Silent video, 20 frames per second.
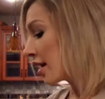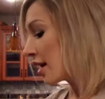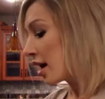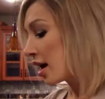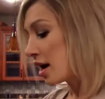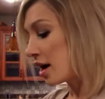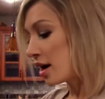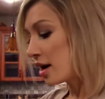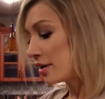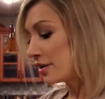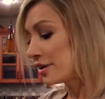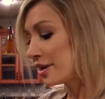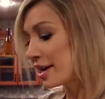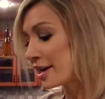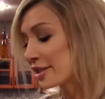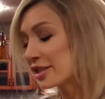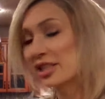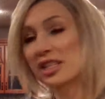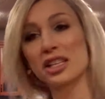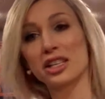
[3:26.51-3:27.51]

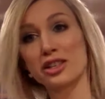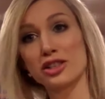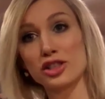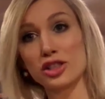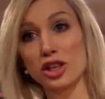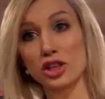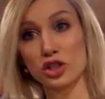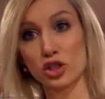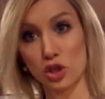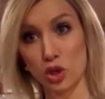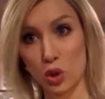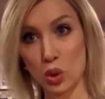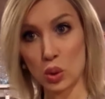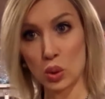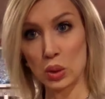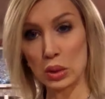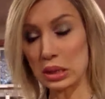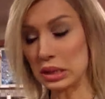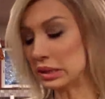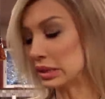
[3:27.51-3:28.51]
next is
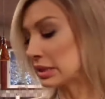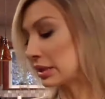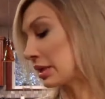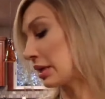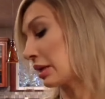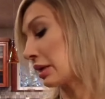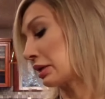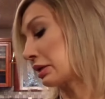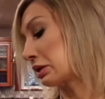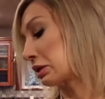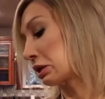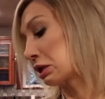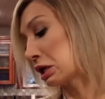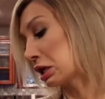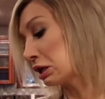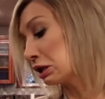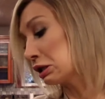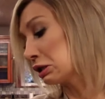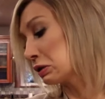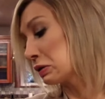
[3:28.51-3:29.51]
tools and
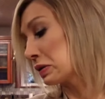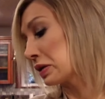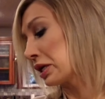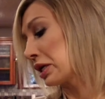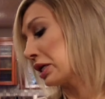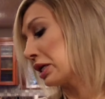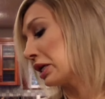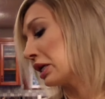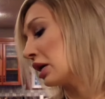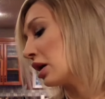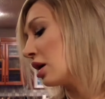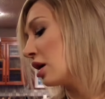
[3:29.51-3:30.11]
cutlery.